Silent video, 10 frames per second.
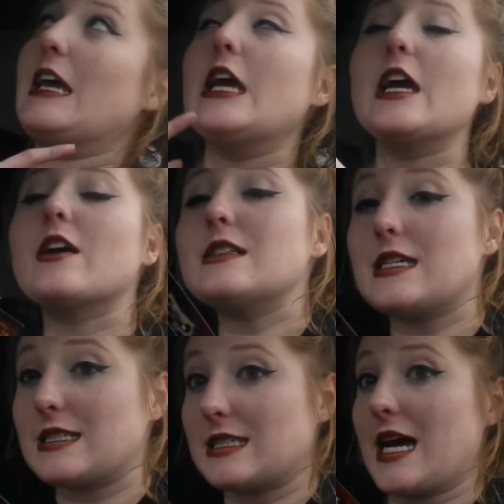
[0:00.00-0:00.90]
Here it
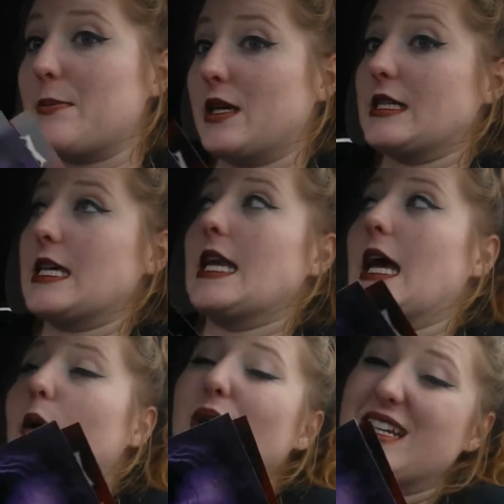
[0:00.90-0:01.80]
says it's happening
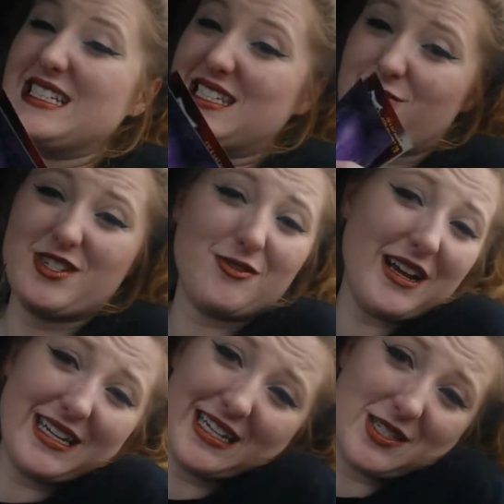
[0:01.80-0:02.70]
Sunday. When do
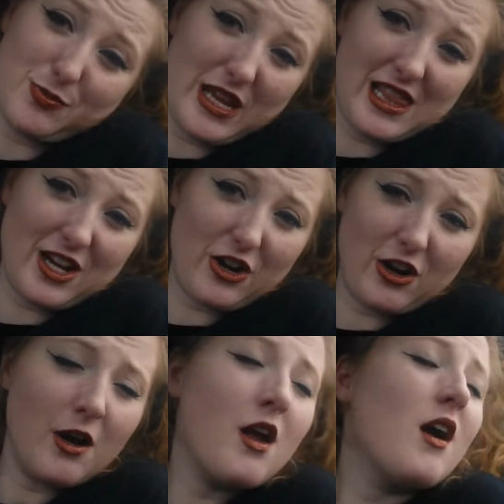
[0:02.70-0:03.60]
I need to be
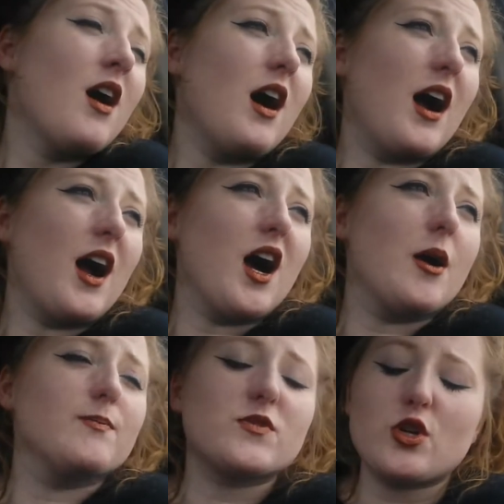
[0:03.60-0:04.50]
there?
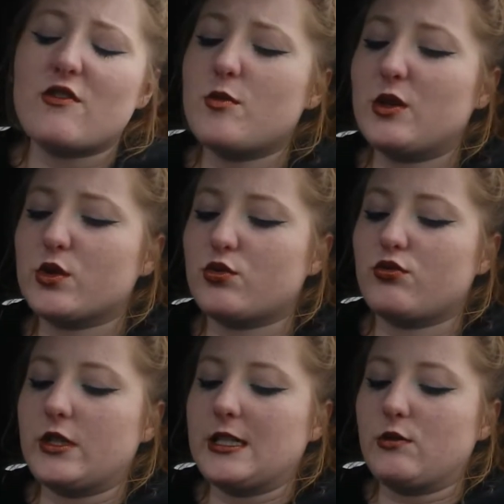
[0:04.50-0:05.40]
So everybody was
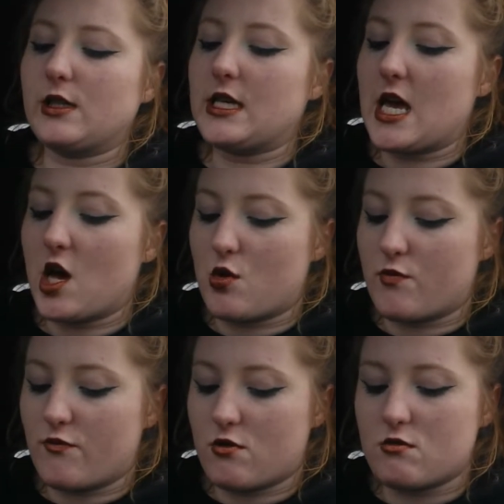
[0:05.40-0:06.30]
really, really
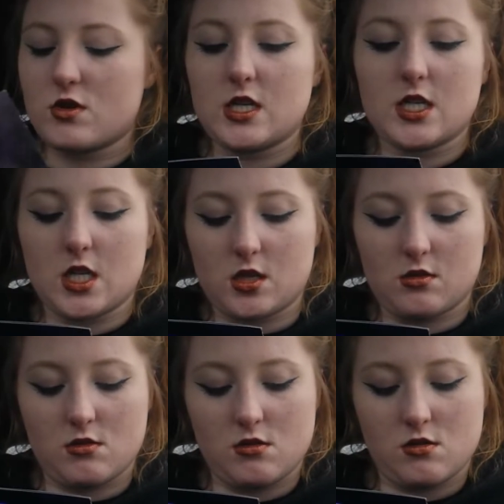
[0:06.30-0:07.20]
helpful. What is this?